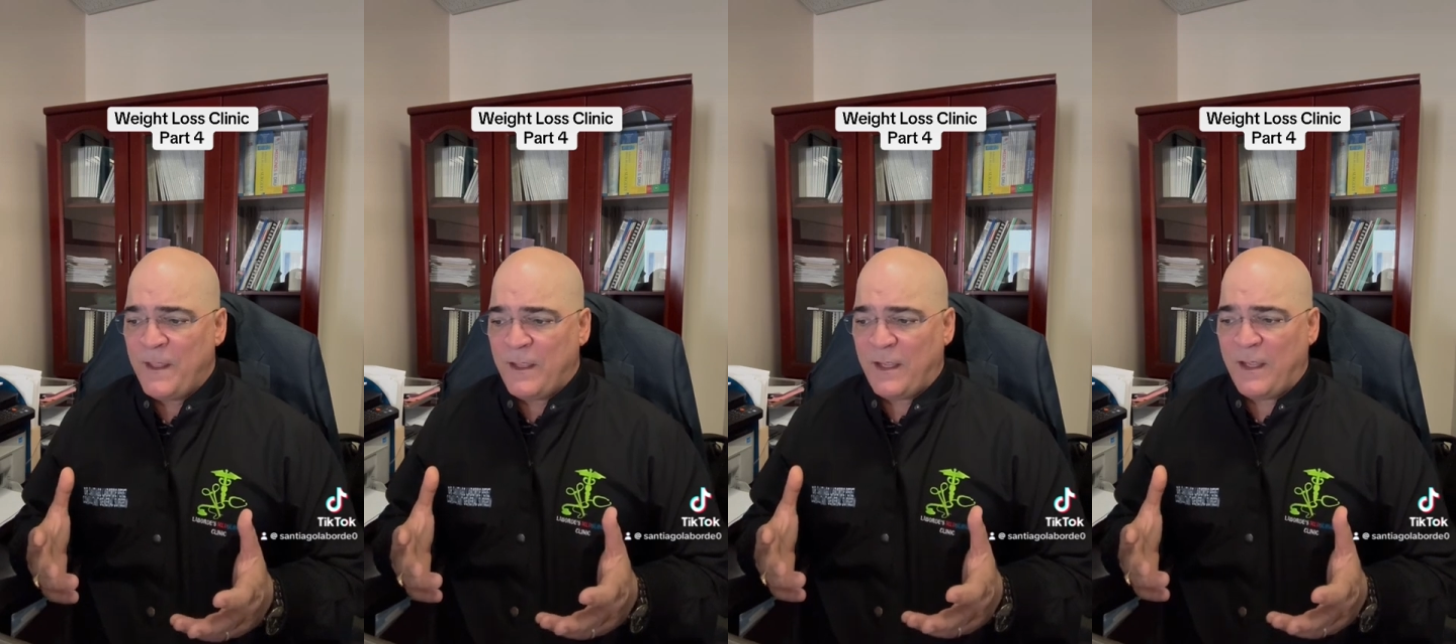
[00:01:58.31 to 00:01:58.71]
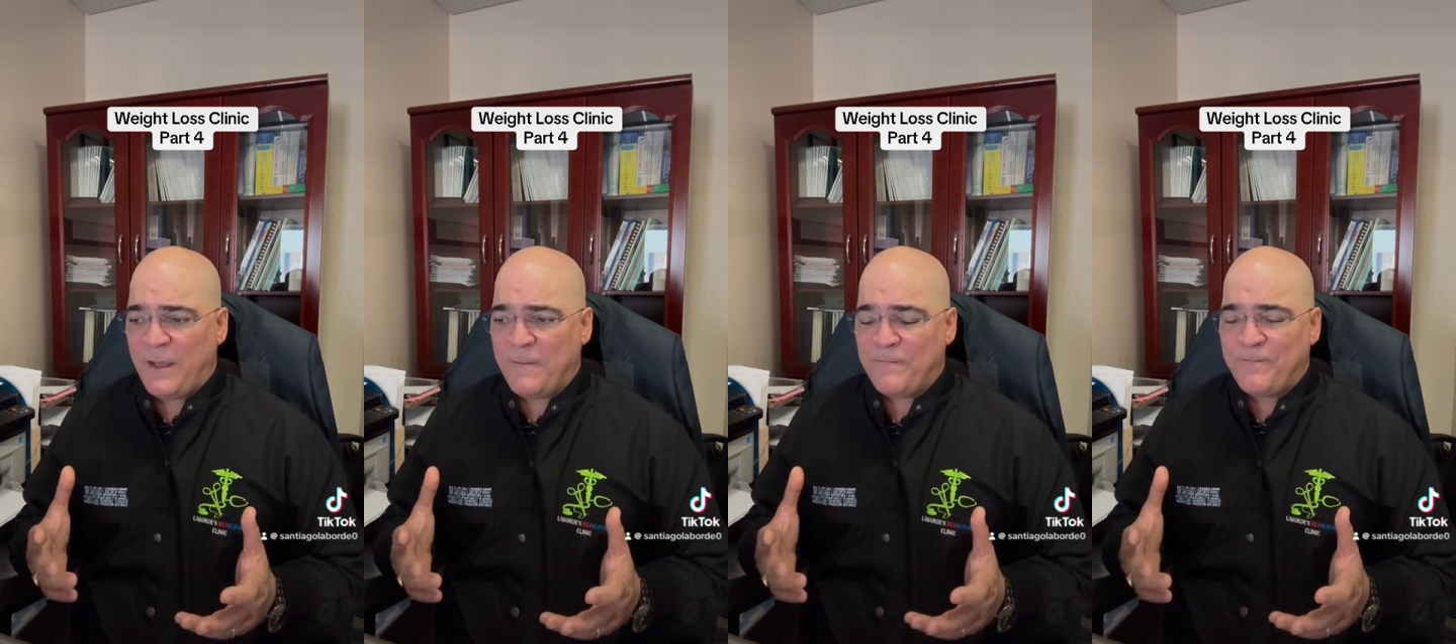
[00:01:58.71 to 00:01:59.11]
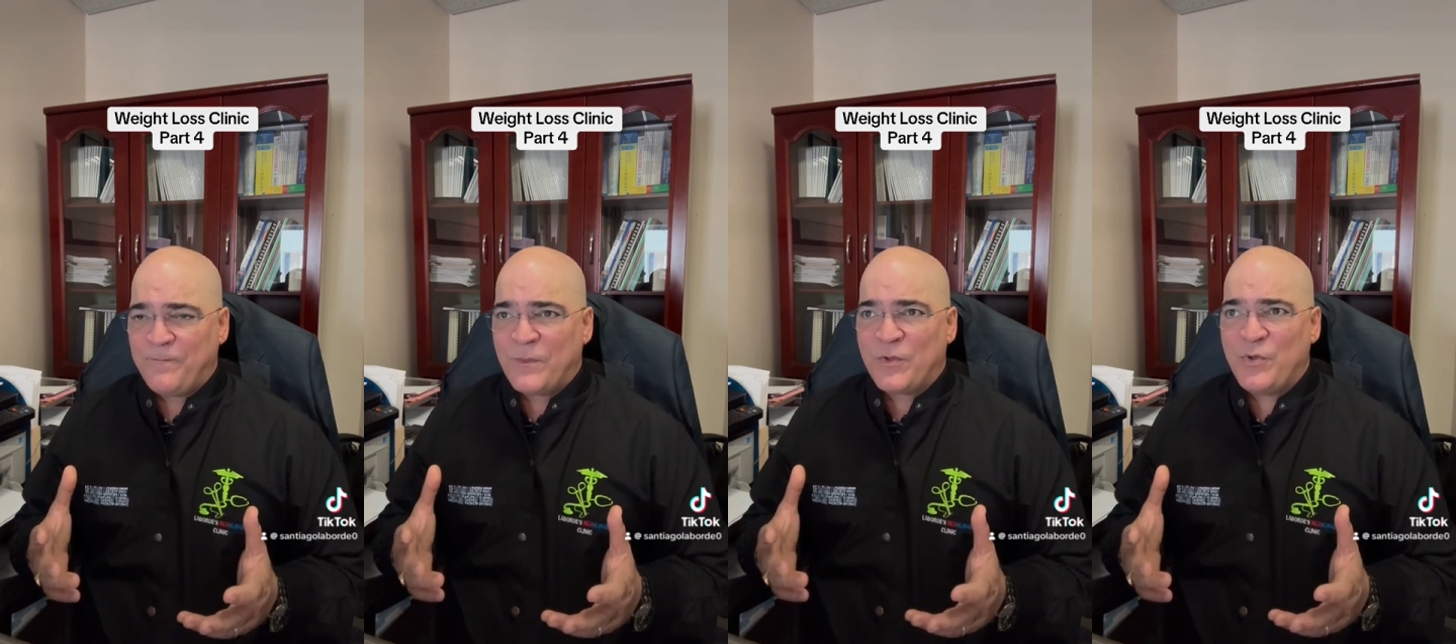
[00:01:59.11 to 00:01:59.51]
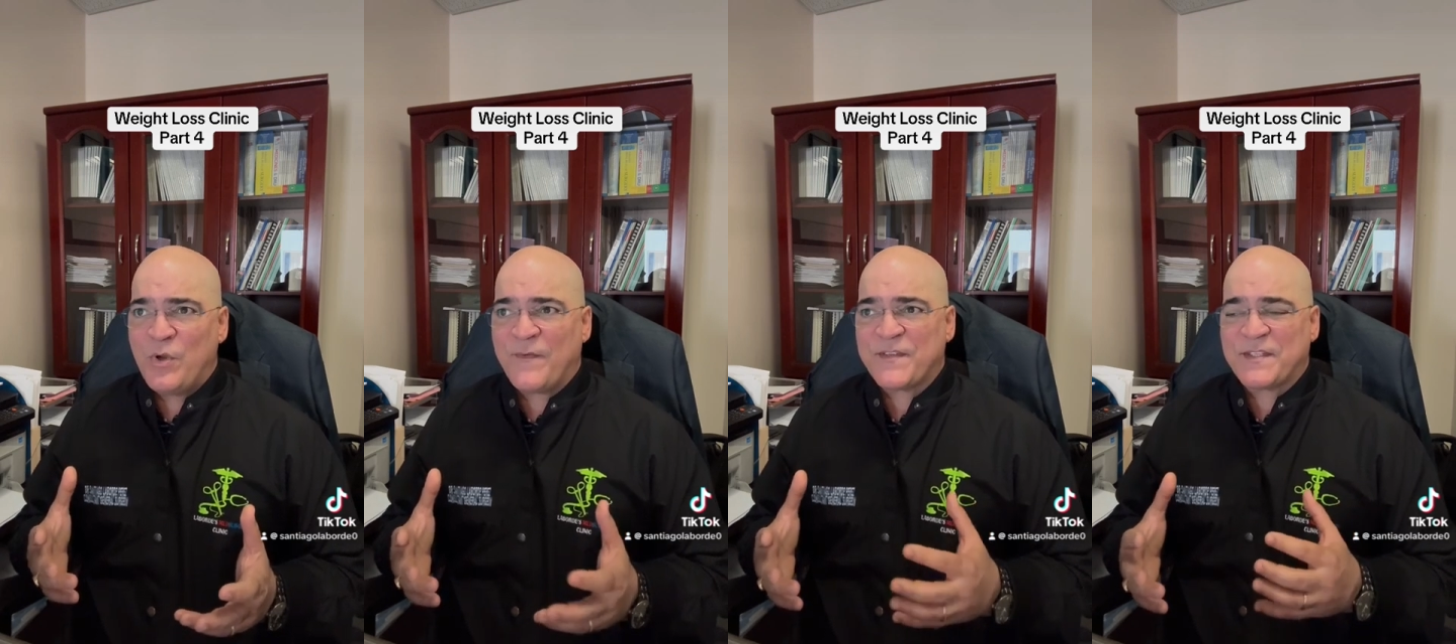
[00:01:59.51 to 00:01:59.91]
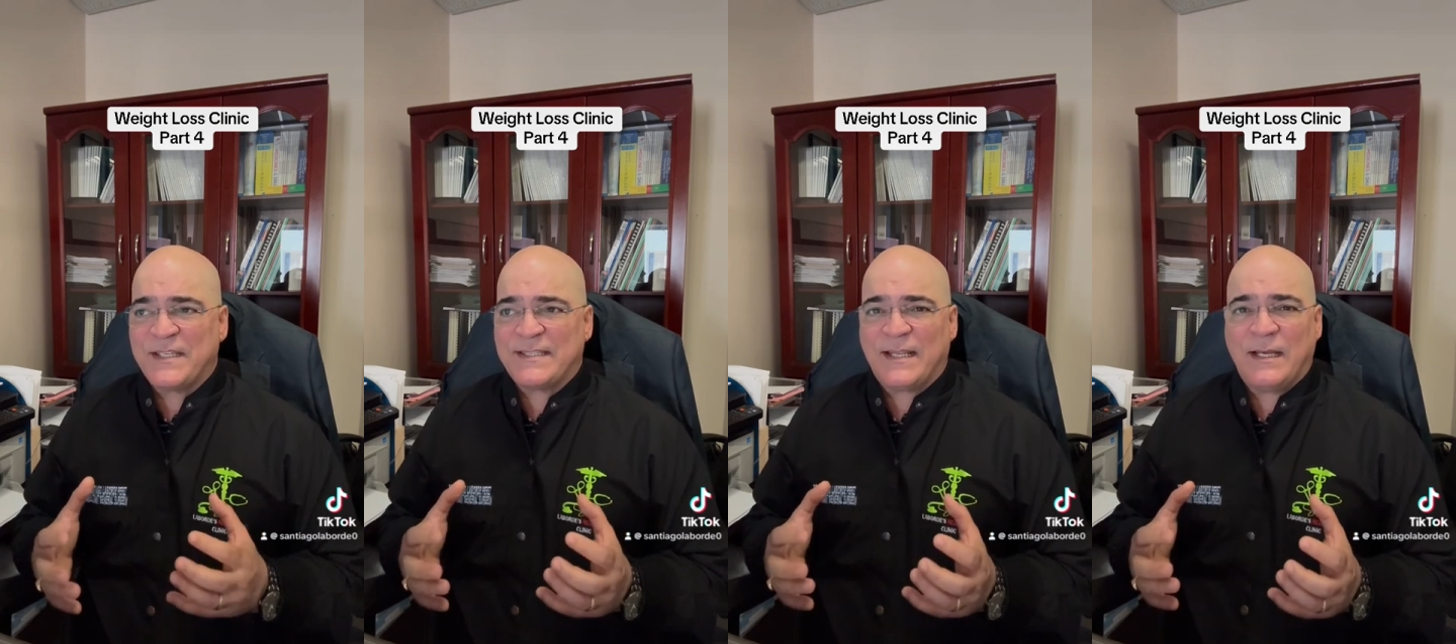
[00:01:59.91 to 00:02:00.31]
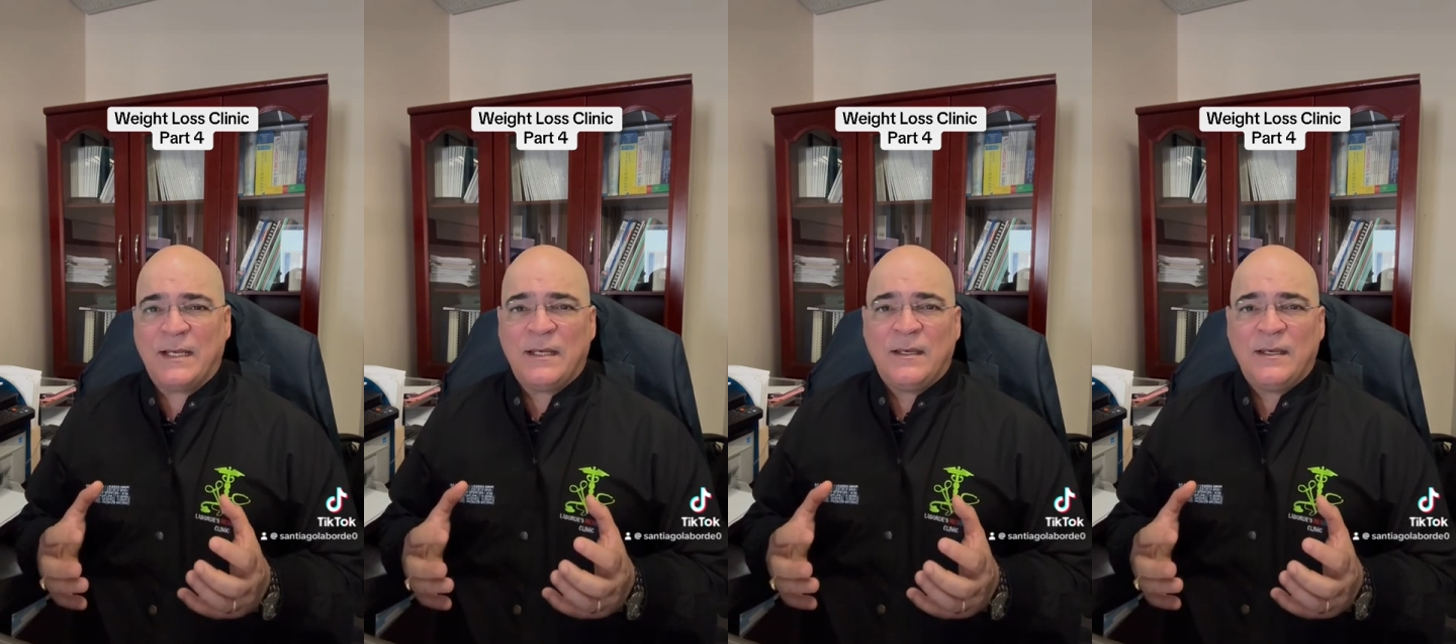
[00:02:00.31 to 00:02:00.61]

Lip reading: you have certain